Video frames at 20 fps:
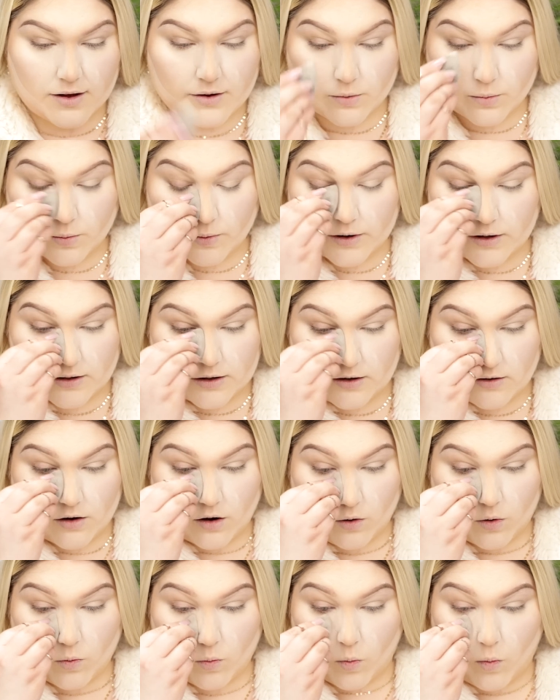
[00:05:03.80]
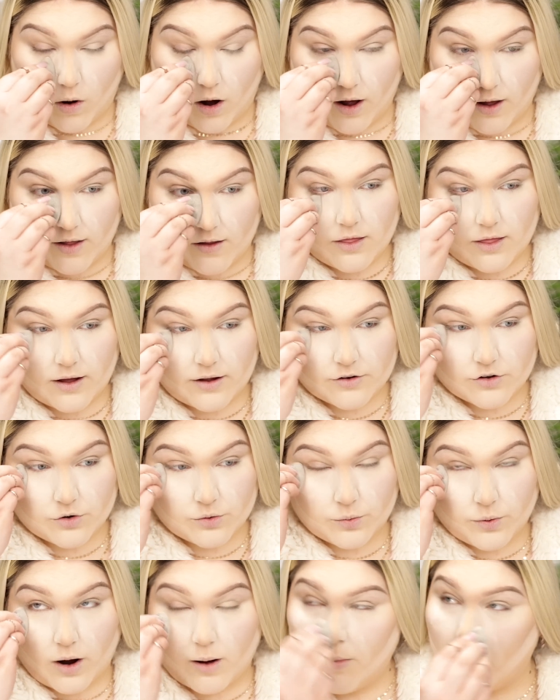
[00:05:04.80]
I really don't want that to
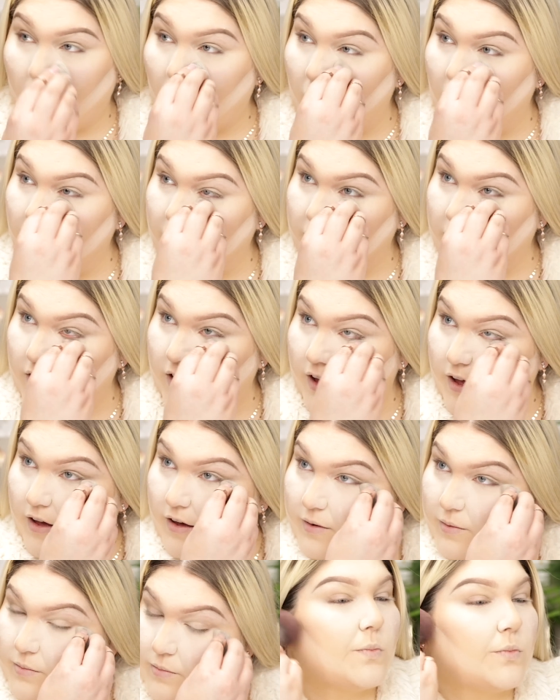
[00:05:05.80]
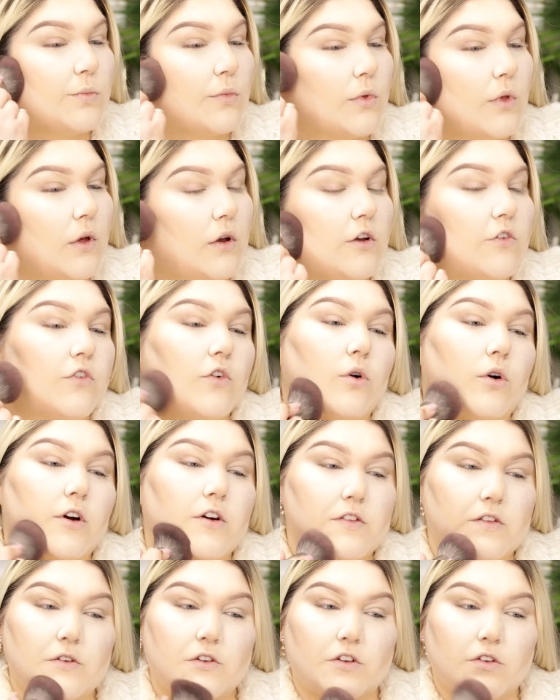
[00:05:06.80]
rub off today. And of
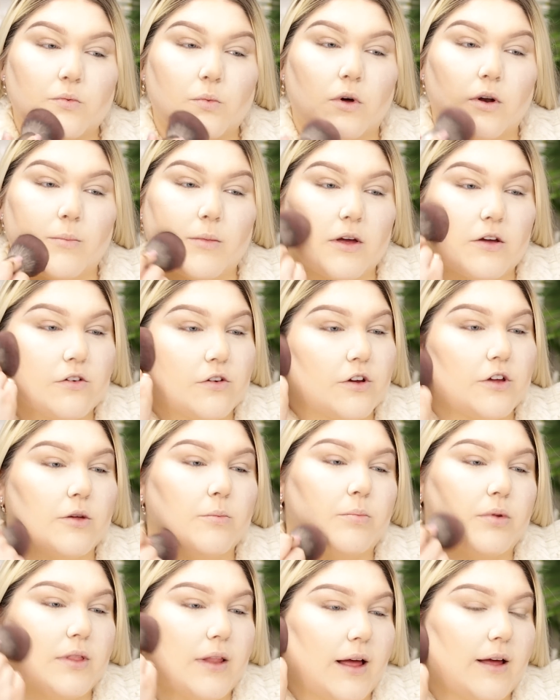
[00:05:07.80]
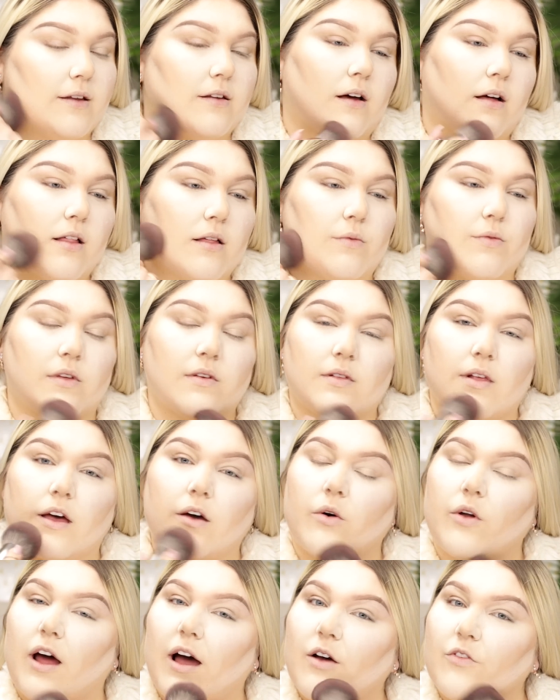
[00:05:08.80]
course, you just want to make sure you blend all of this
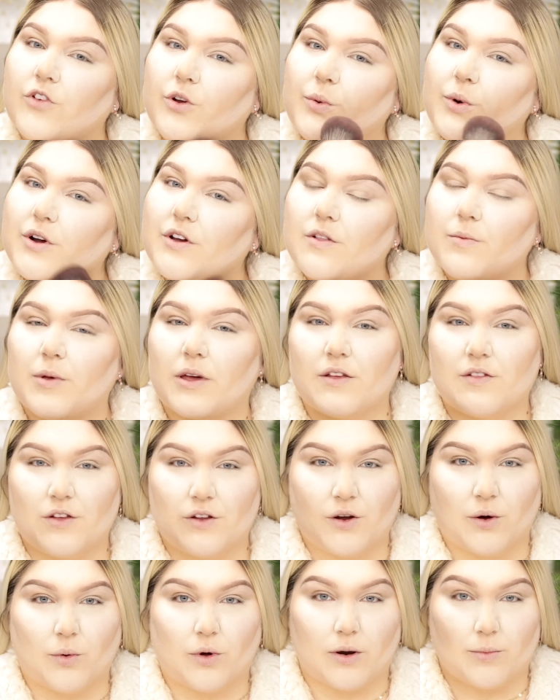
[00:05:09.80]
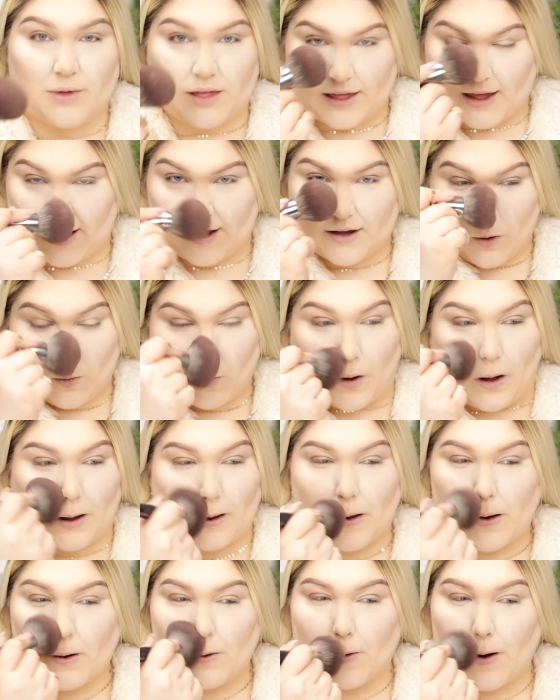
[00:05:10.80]
out afterwards because you don't want to be like
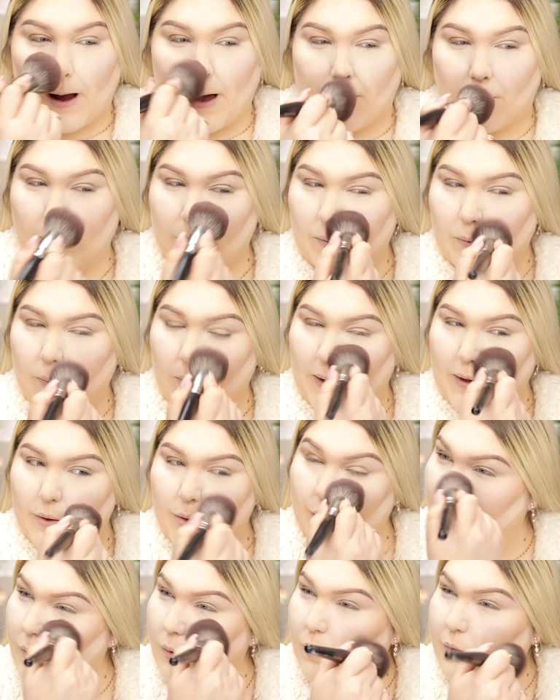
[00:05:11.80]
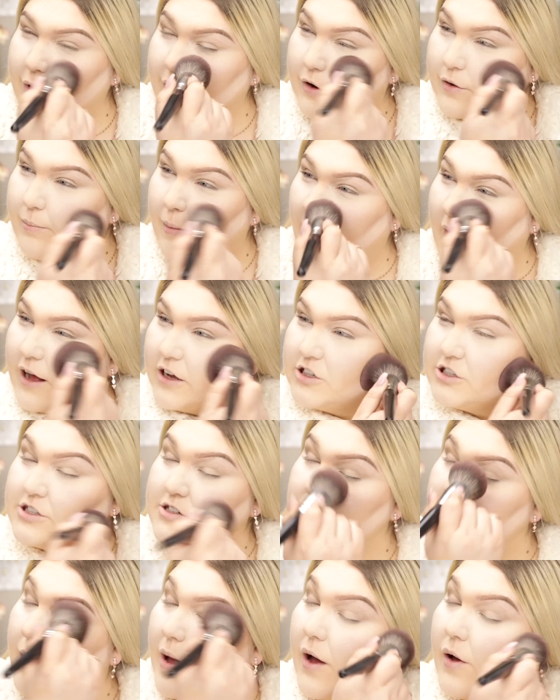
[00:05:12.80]
walking around with weird patches
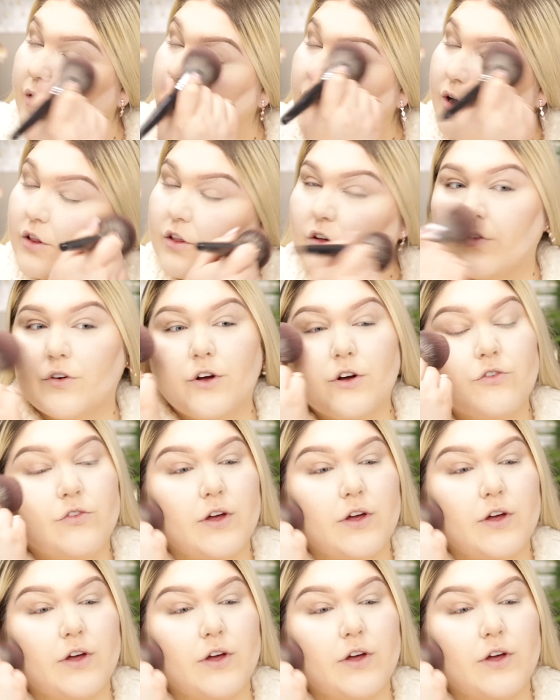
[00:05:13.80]
of powder all over your